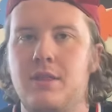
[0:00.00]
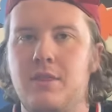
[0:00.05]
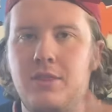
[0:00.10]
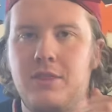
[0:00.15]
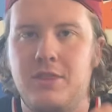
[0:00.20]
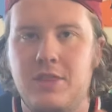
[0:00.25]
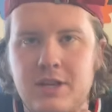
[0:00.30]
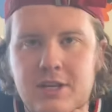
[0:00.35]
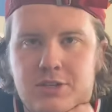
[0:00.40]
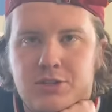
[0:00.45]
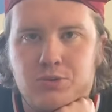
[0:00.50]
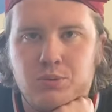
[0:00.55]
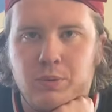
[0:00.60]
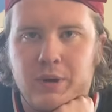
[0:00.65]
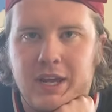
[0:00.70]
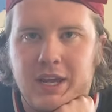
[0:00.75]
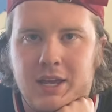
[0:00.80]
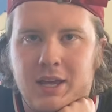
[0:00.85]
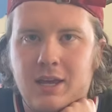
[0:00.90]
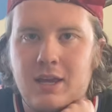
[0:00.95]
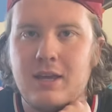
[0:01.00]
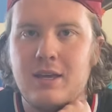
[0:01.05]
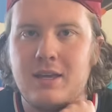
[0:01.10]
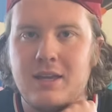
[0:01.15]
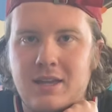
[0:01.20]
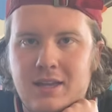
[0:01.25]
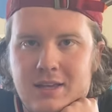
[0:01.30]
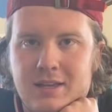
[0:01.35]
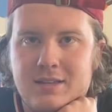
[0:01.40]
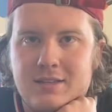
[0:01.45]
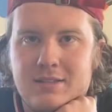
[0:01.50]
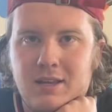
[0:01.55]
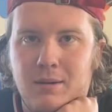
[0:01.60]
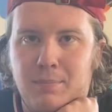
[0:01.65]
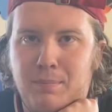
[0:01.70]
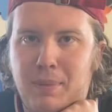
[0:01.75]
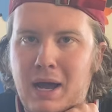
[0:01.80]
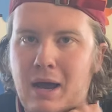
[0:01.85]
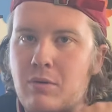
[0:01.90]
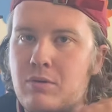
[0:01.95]
this week is
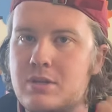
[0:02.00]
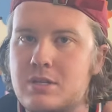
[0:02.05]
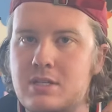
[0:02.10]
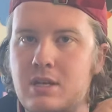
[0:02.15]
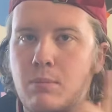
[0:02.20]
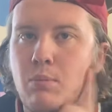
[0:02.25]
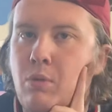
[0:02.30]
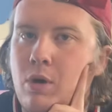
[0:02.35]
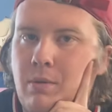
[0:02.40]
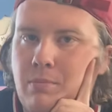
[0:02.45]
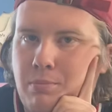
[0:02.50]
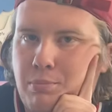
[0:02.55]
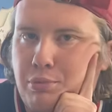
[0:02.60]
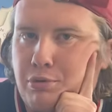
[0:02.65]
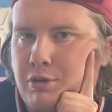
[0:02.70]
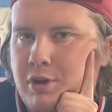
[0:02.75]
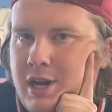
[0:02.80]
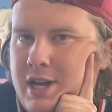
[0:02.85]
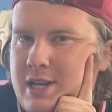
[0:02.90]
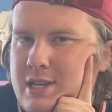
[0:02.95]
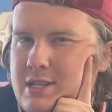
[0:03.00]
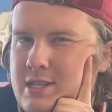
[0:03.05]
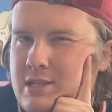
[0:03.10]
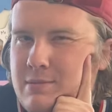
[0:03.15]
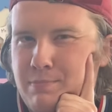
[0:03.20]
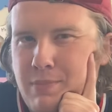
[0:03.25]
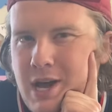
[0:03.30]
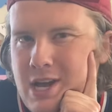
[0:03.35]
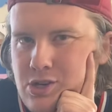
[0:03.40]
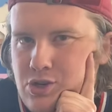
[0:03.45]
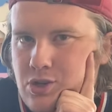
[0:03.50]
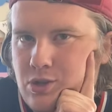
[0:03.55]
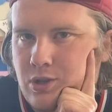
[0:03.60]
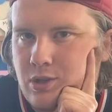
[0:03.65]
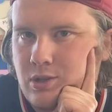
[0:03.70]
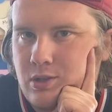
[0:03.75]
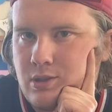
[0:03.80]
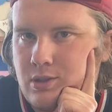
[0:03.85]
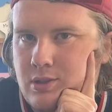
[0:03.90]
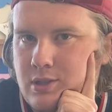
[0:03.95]
about someone pretty
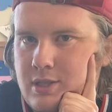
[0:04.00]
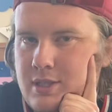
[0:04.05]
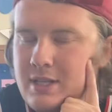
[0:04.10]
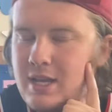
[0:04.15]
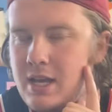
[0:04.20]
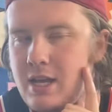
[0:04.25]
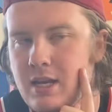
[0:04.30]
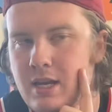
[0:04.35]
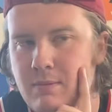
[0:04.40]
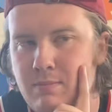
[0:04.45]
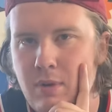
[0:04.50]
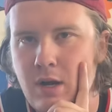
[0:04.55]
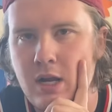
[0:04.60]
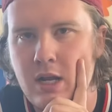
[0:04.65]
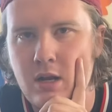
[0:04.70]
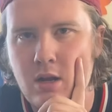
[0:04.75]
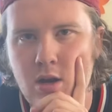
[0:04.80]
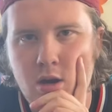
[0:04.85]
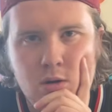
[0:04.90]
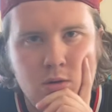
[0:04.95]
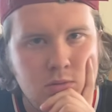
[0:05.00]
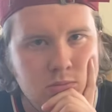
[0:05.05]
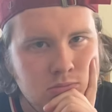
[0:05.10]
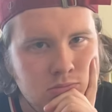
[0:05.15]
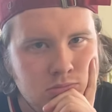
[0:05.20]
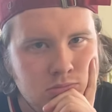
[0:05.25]
special. Anybody know?